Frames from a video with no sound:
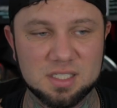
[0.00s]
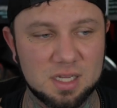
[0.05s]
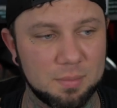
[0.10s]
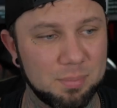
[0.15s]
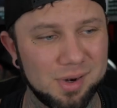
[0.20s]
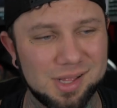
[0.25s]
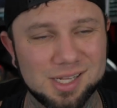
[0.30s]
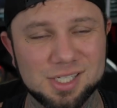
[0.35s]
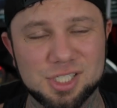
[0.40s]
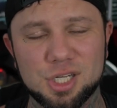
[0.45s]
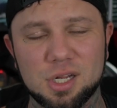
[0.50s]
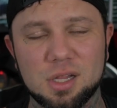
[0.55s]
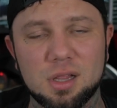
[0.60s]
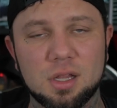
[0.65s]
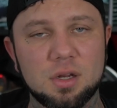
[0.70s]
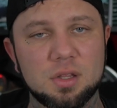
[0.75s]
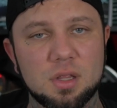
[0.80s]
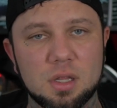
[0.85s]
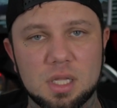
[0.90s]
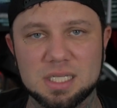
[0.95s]
I probably should have
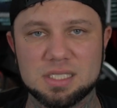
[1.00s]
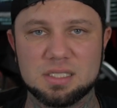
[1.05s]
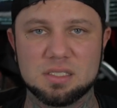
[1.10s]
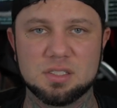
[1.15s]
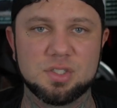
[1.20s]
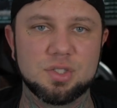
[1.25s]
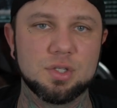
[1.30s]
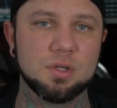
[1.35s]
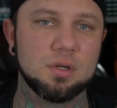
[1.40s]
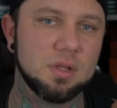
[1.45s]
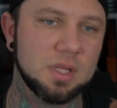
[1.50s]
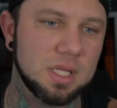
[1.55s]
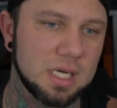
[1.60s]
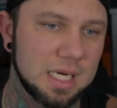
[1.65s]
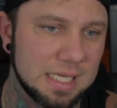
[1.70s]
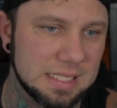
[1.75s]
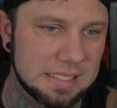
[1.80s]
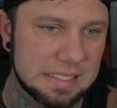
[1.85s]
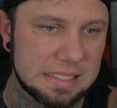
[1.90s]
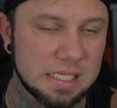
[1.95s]
learned the lessons sooner than
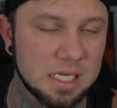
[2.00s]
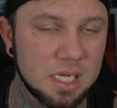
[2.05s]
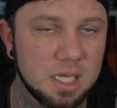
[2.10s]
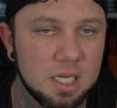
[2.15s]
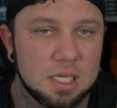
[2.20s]
I did.